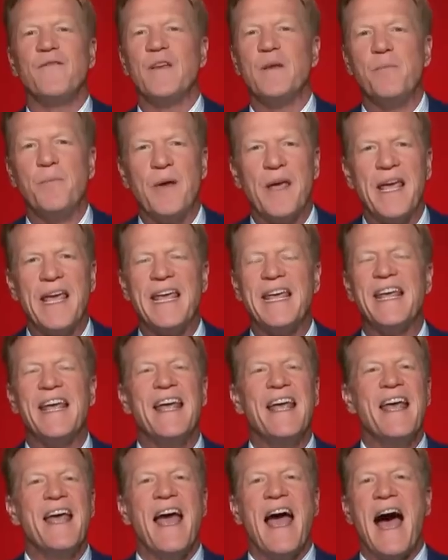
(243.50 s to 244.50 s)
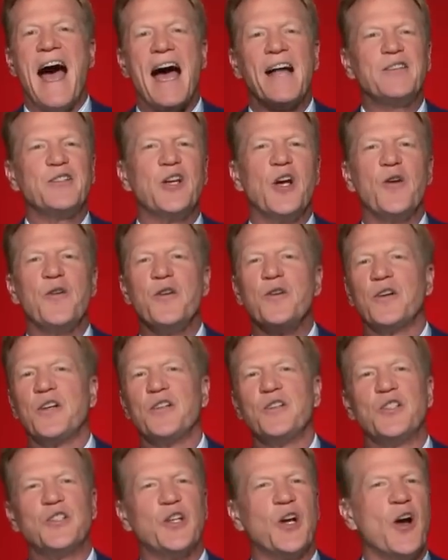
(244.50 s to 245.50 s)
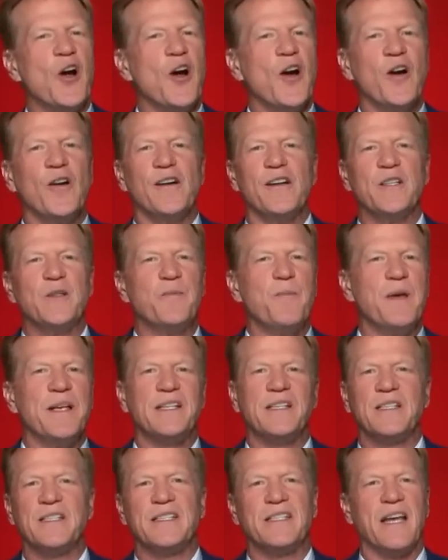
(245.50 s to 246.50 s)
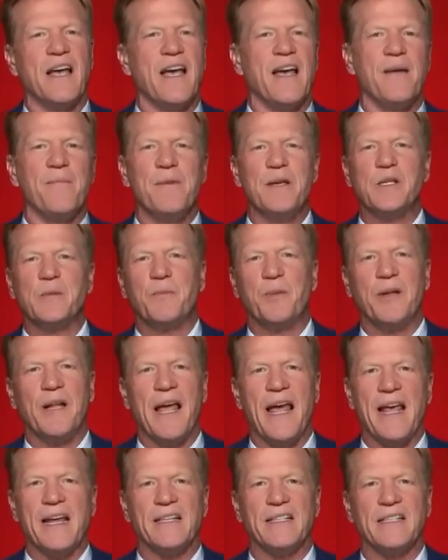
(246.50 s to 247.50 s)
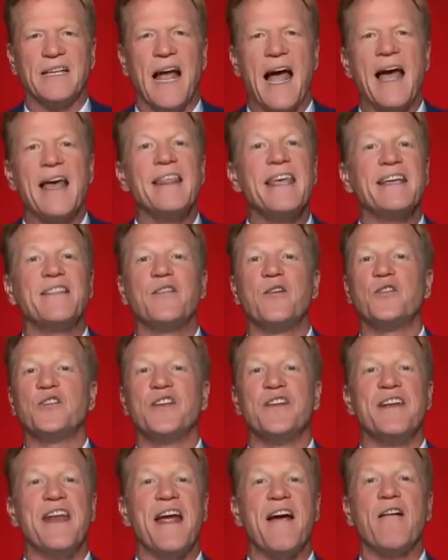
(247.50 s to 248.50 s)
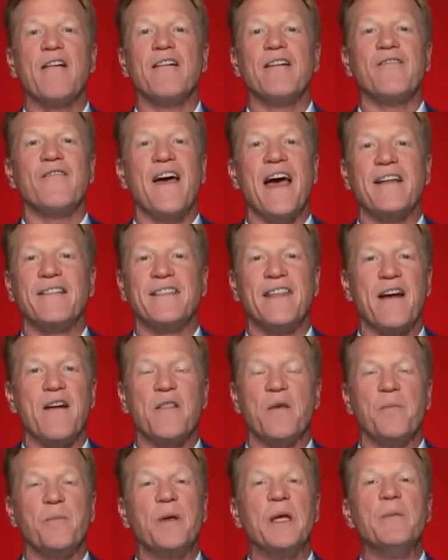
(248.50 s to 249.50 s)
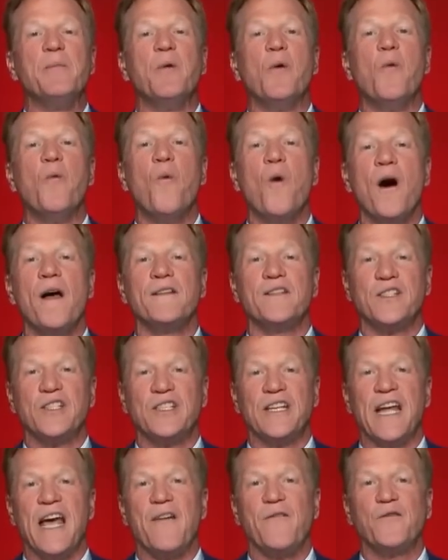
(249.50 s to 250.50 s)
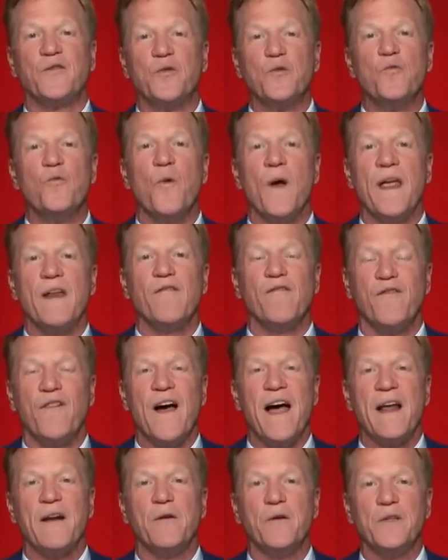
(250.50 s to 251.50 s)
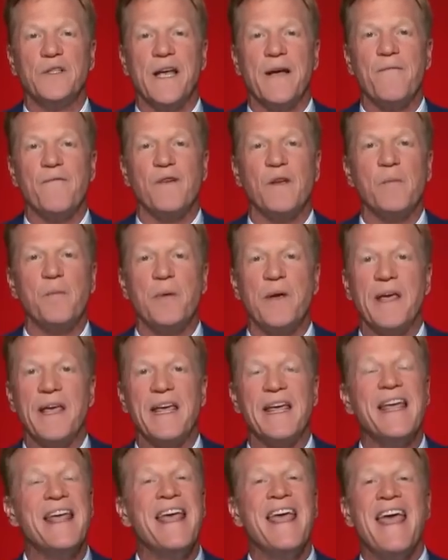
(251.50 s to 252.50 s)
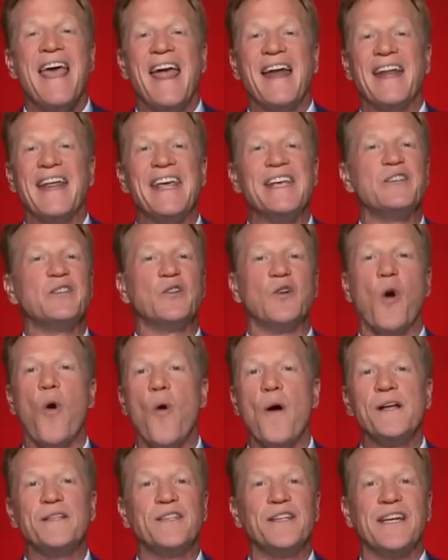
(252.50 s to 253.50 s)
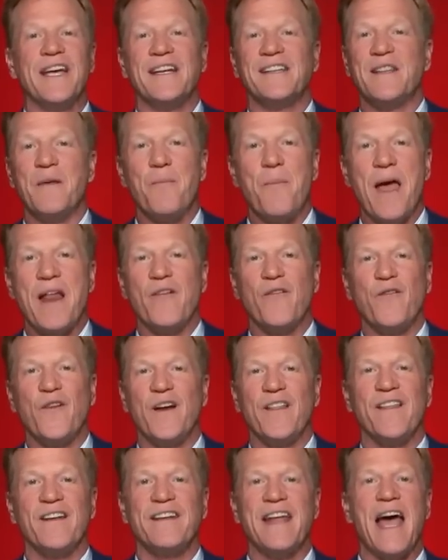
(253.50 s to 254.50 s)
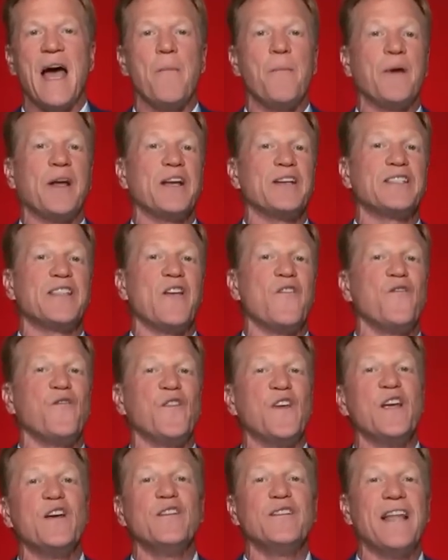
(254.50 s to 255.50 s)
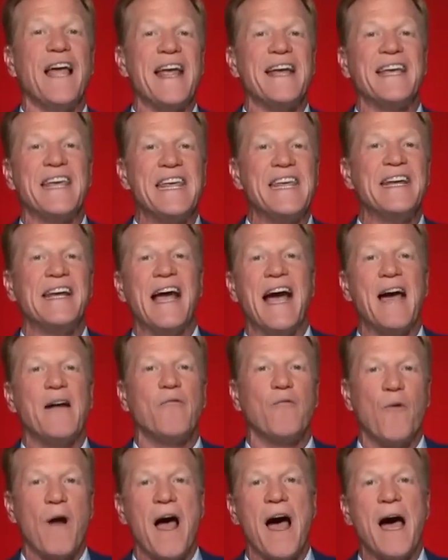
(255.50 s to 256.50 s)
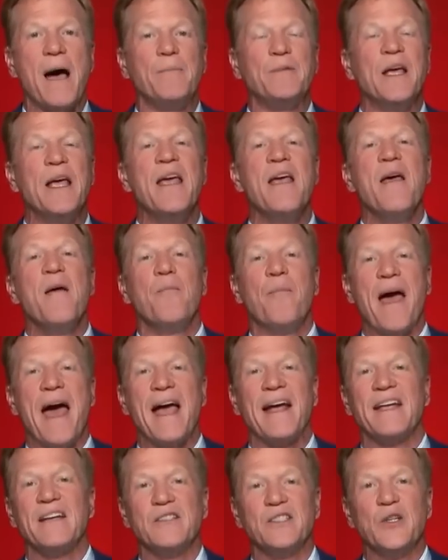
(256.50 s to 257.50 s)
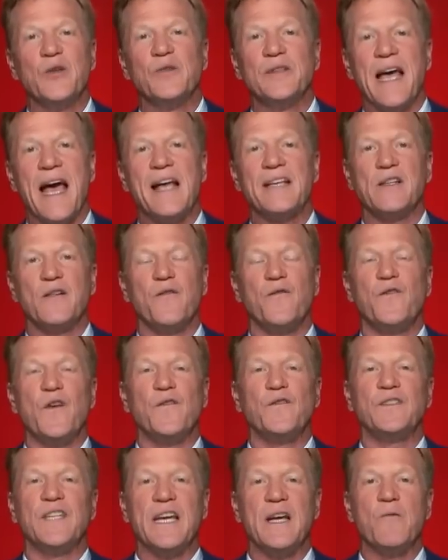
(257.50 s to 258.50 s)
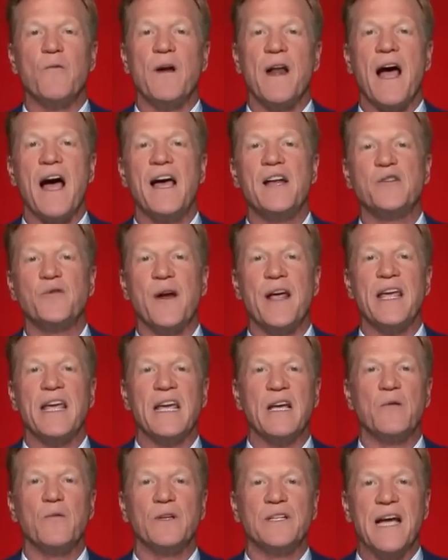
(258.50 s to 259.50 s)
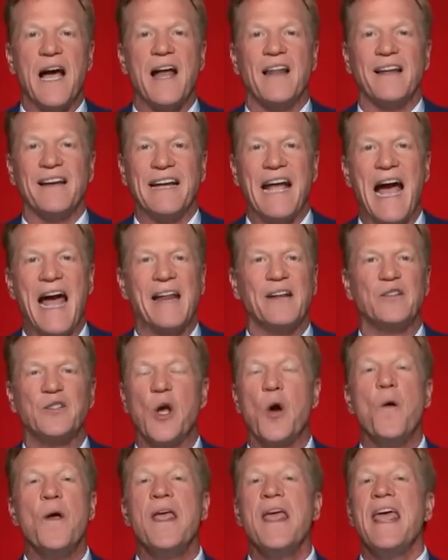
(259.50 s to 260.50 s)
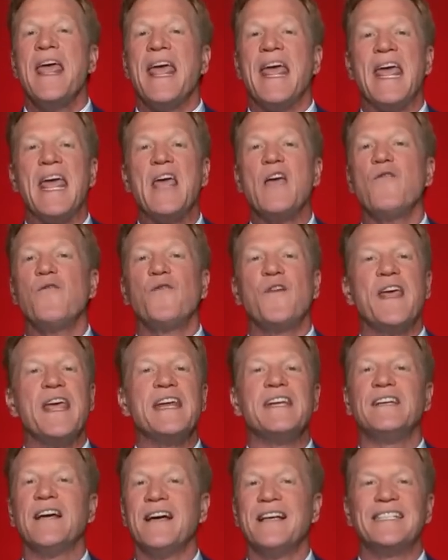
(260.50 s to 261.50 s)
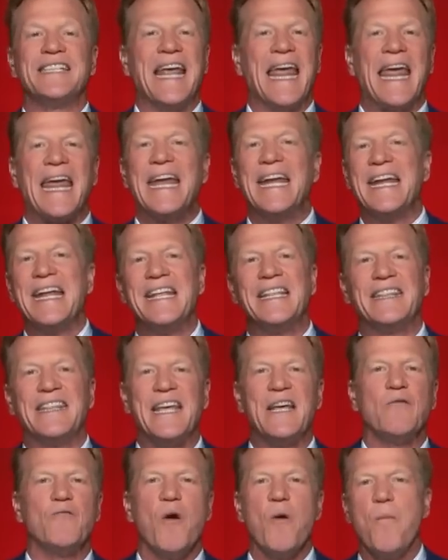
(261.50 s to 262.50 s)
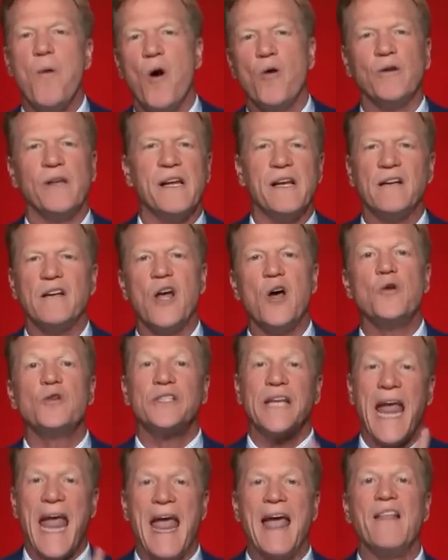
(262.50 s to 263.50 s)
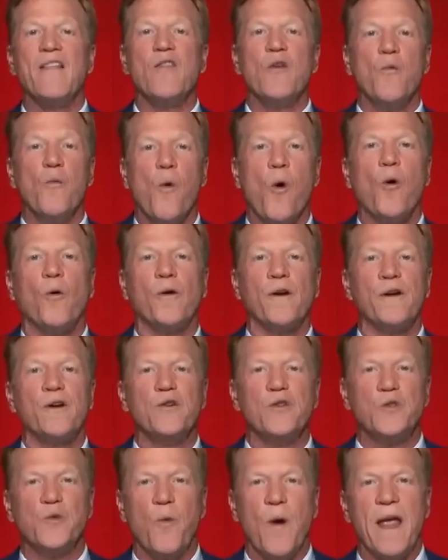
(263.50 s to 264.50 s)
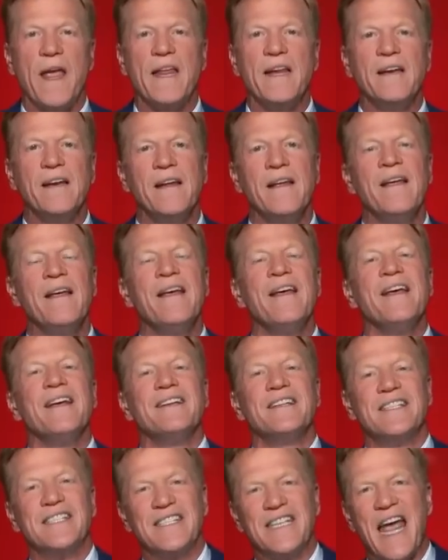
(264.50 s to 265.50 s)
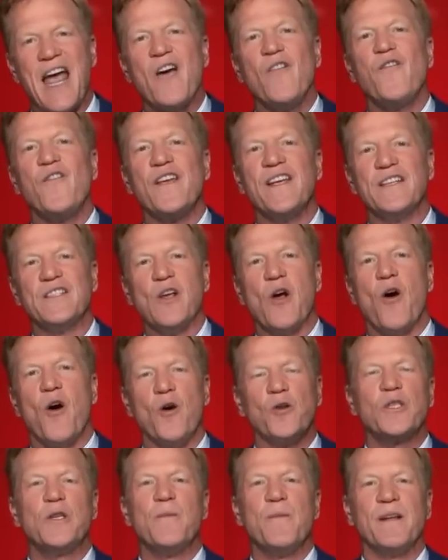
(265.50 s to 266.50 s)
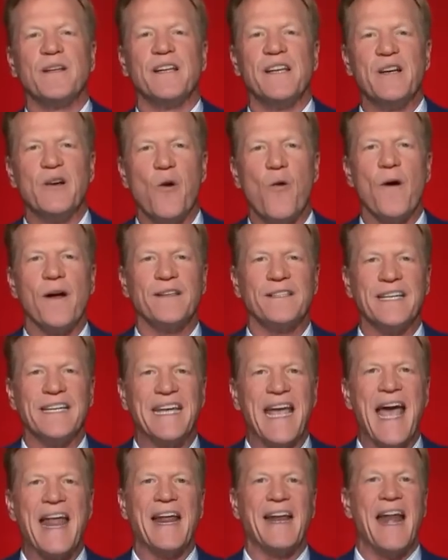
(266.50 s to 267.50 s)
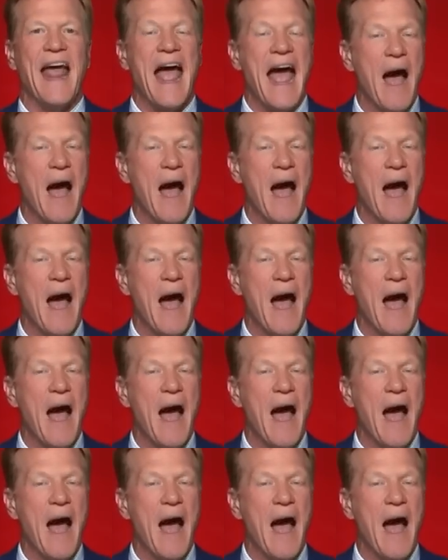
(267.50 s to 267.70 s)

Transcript: V P, Acho, your concern is mis, uh, misplaced. I think there's a narrative out there that people want Steph to win Finals yes. M V P, yes. and he's going to get the benefit of the doubt because they feel like he got robbed back in two thousand fifteen when Andre Iguodala got it. So if he does anything remotely close and the Warriors win, Steph is ultimately going to get it.